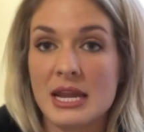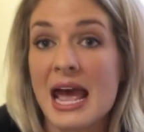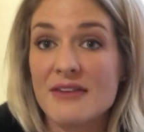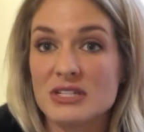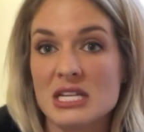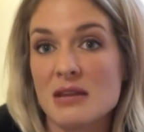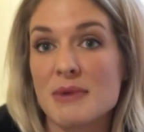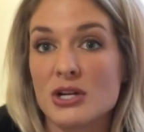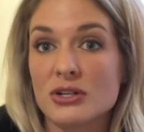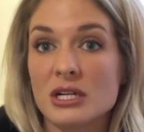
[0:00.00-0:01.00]
have a team
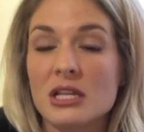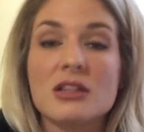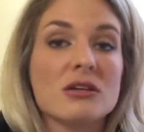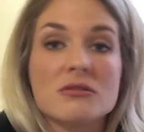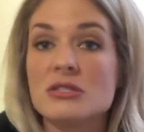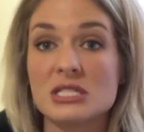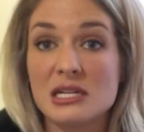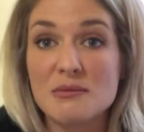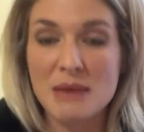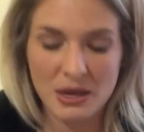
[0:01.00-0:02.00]
underneath you,
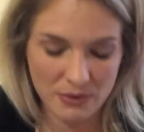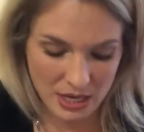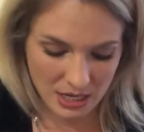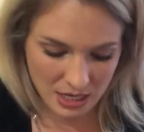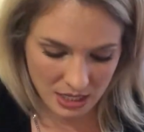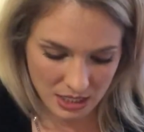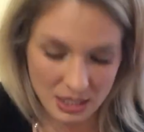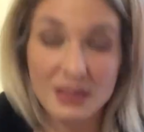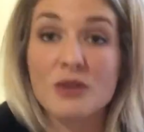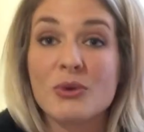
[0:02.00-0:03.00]
send them my way,
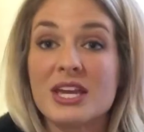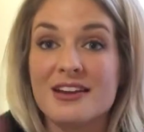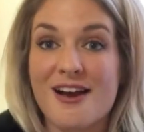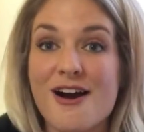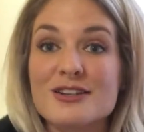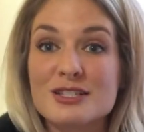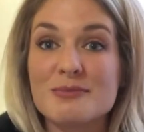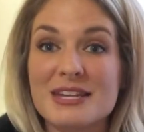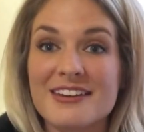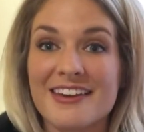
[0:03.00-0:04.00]
and then we can all still
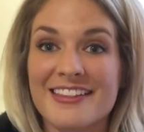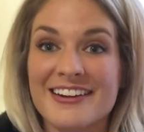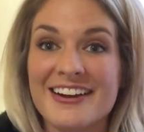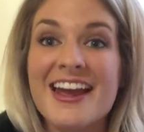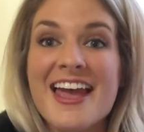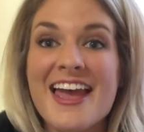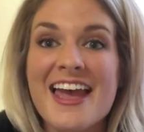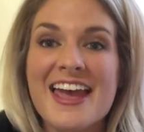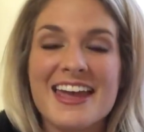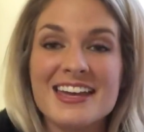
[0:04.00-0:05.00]
be together
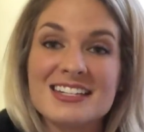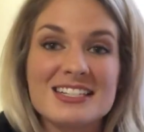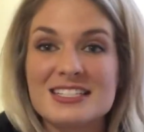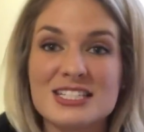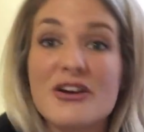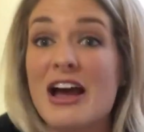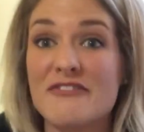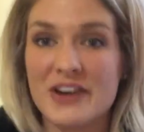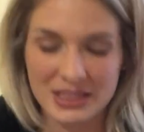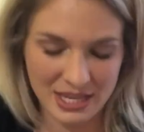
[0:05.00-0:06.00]
and still have
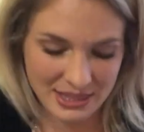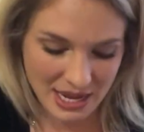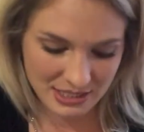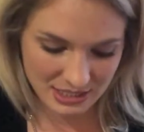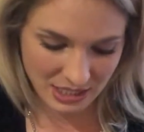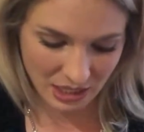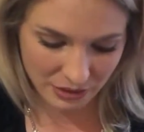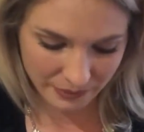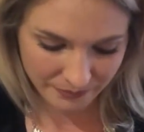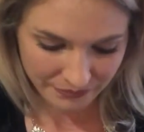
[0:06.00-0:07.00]
fun like that
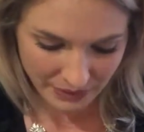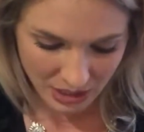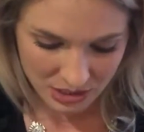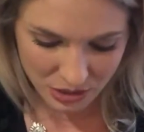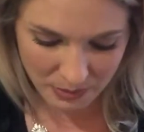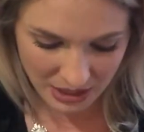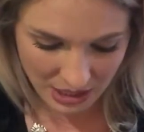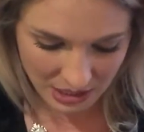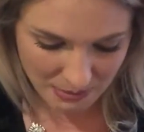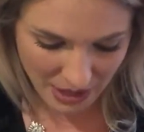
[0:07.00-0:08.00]
together. So be
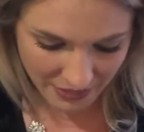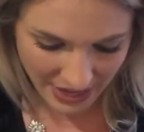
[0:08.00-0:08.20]
thinking about